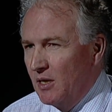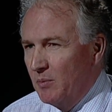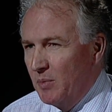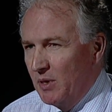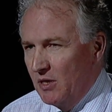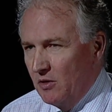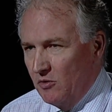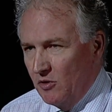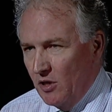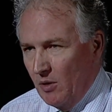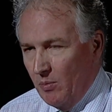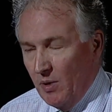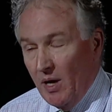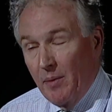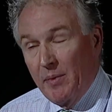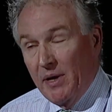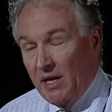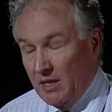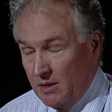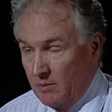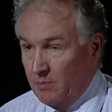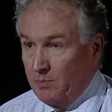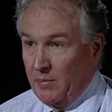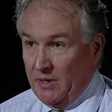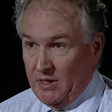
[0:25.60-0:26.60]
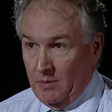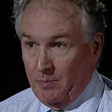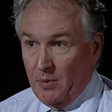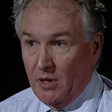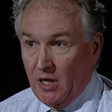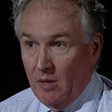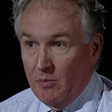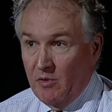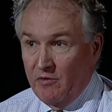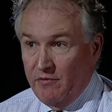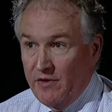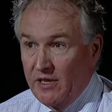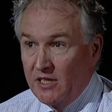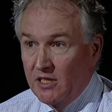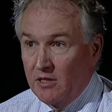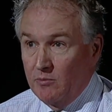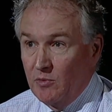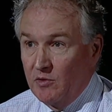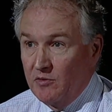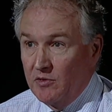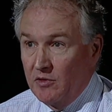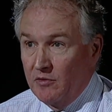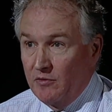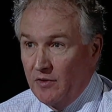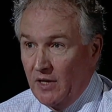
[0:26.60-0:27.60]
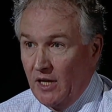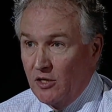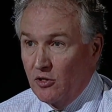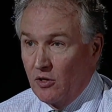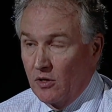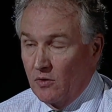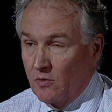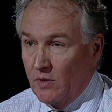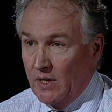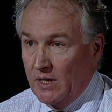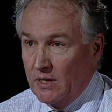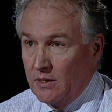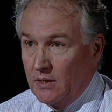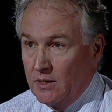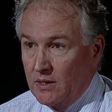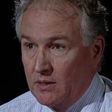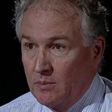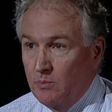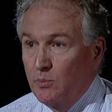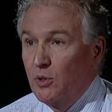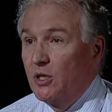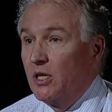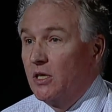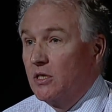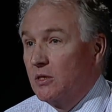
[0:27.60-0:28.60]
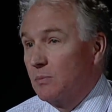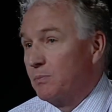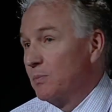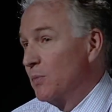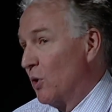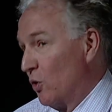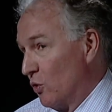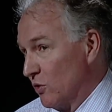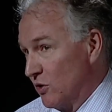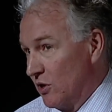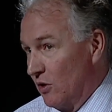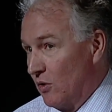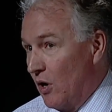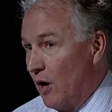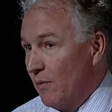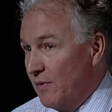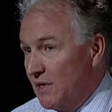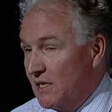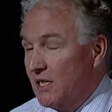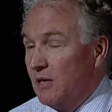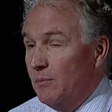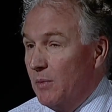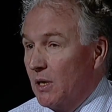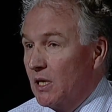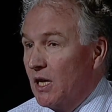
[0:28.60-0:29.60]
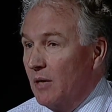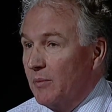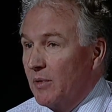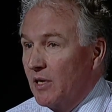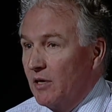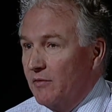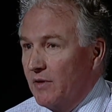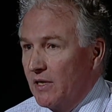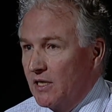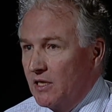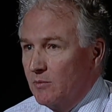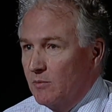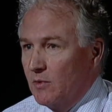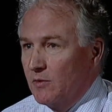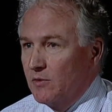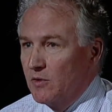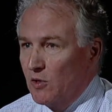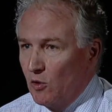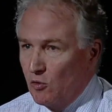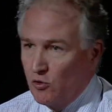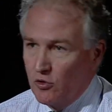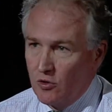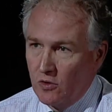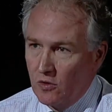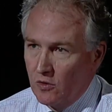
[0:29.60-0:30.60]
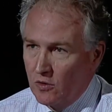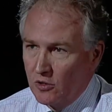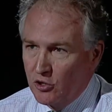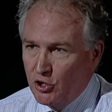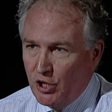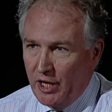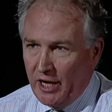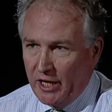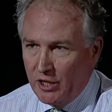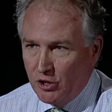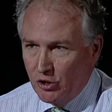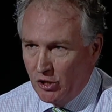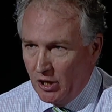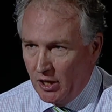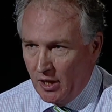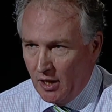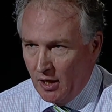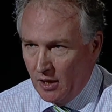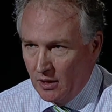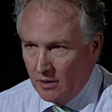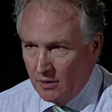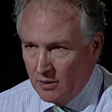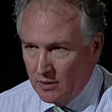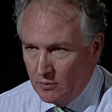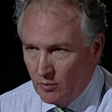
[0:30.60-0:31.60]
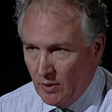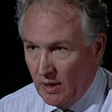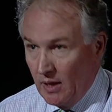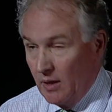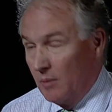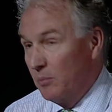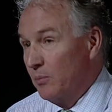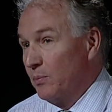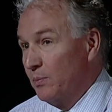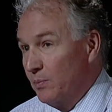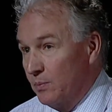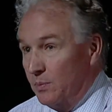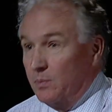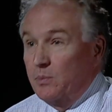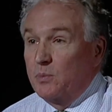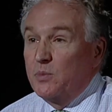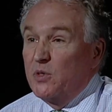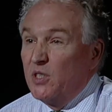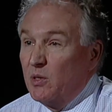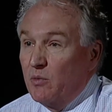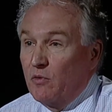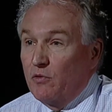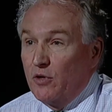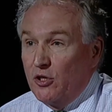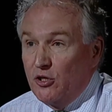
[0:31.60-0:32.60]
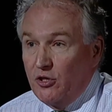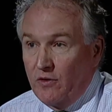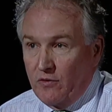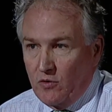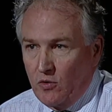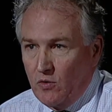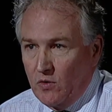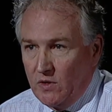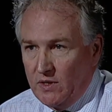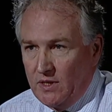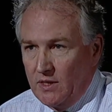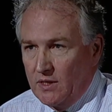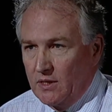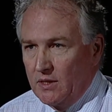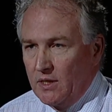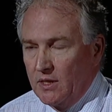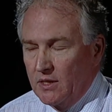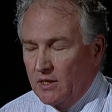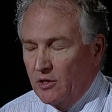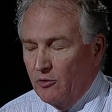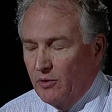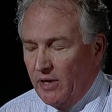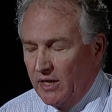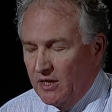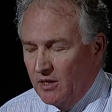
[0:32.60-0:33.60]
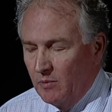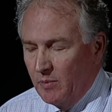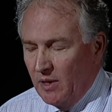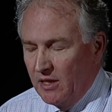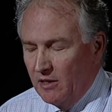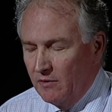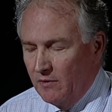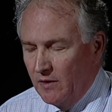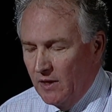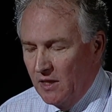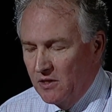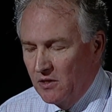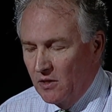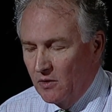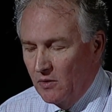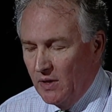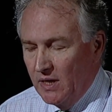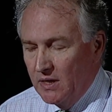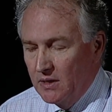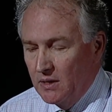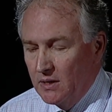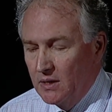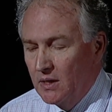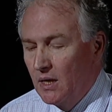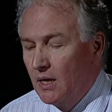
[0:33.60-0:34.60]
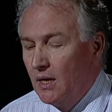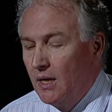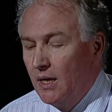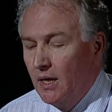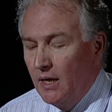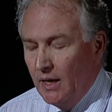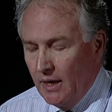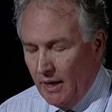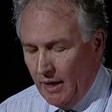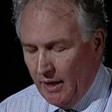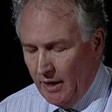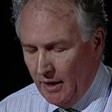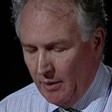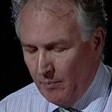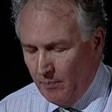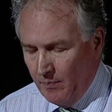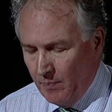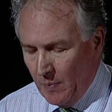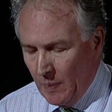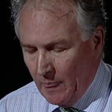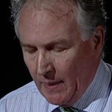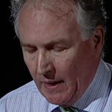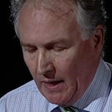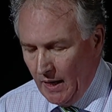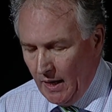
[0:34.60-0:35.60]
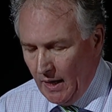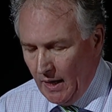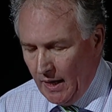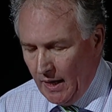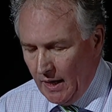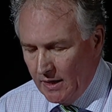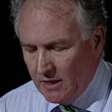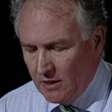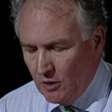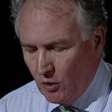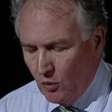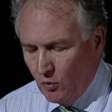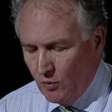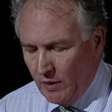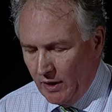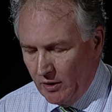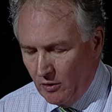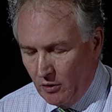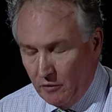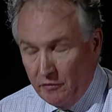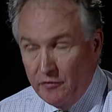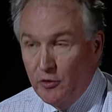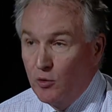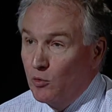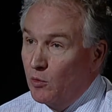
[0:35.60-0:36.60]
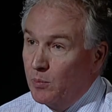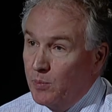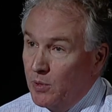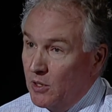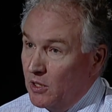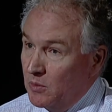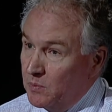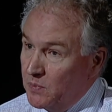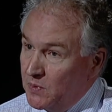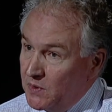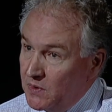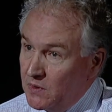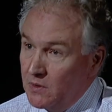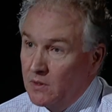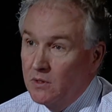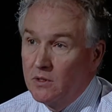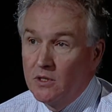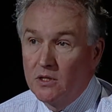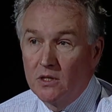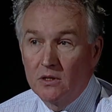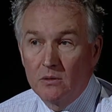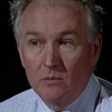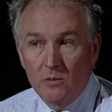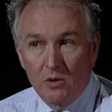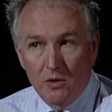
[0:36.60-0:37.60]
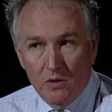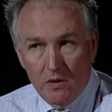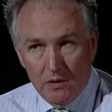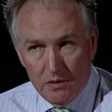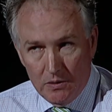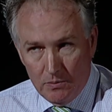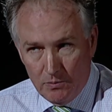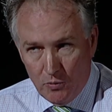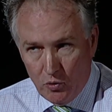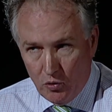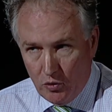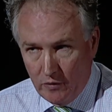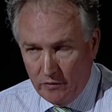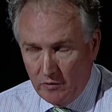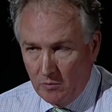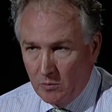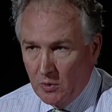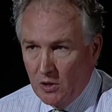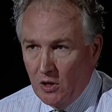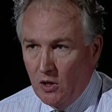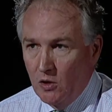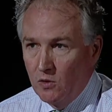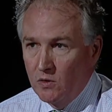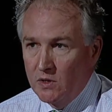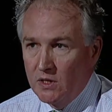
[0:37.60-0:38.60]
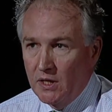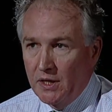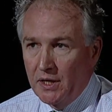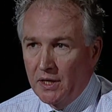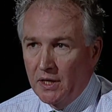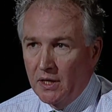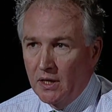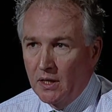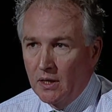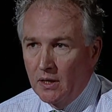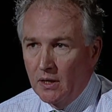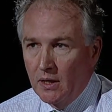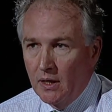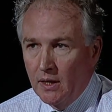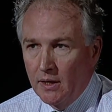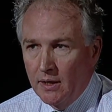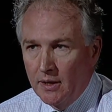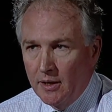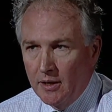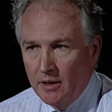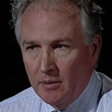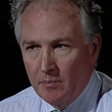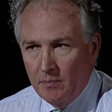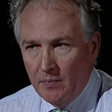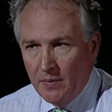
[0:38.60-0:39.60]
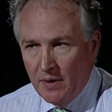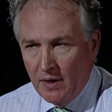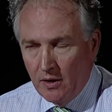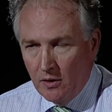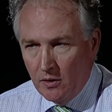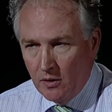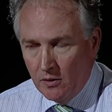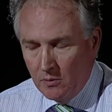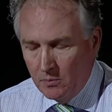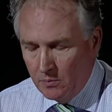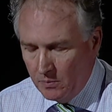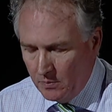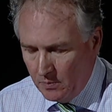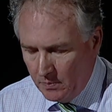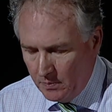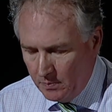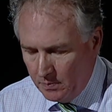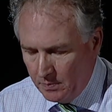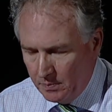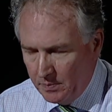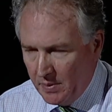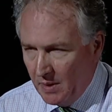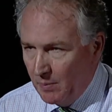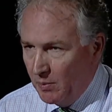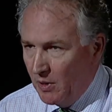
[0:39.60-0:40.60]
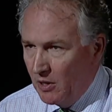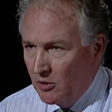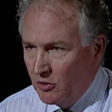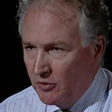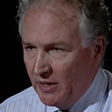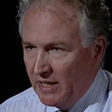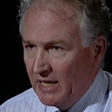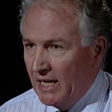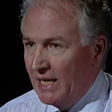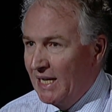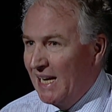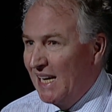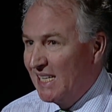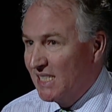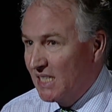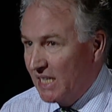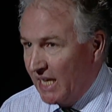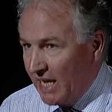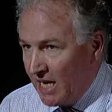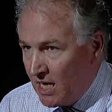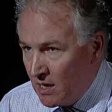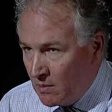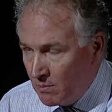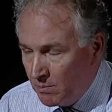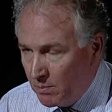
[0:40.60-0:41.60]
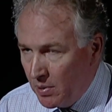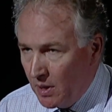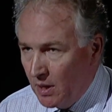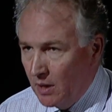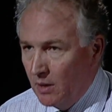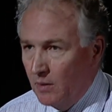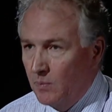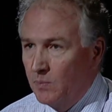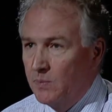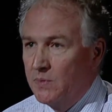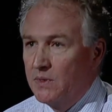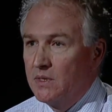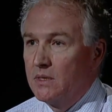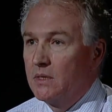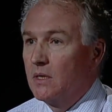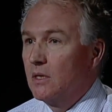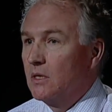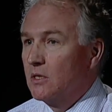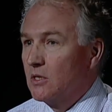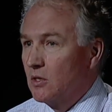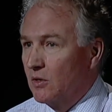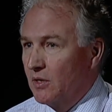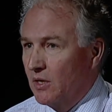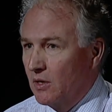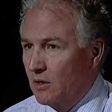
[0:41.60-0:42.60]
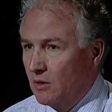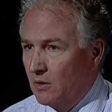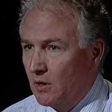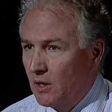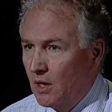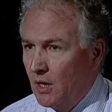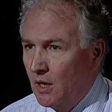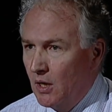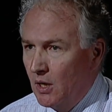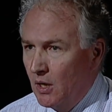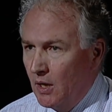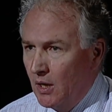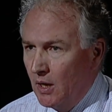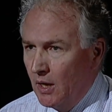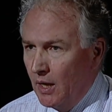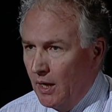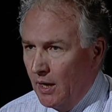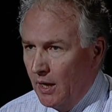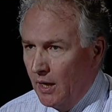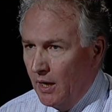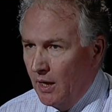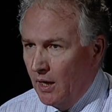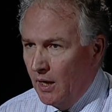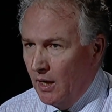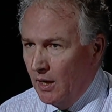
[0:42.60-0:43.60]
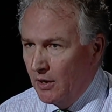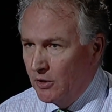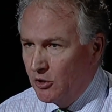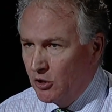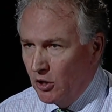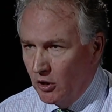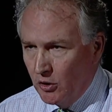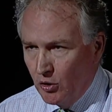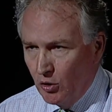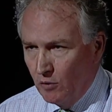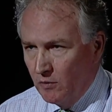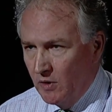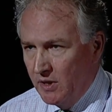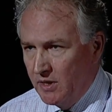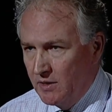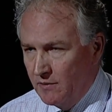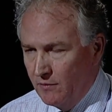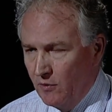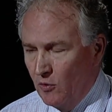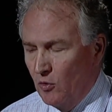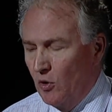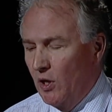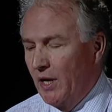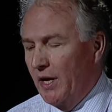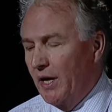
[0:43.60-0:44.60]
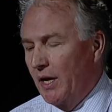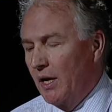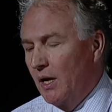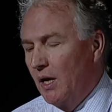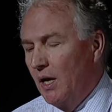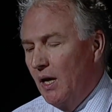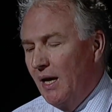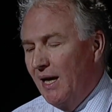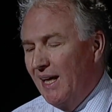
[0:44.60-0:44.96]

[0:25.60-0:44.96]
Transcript: in a bit of trouble. I mean, it's, it's become a victim of the financial crisis, but it's also obviously becoming a victim of social change in Ireland as well, some of which, of course, is, is created by the financial crisis. Um, so there are fewer pubs. You know, there's more of them closing. Um, there, people are drinking less in pubs, so their uh, turnover is falling,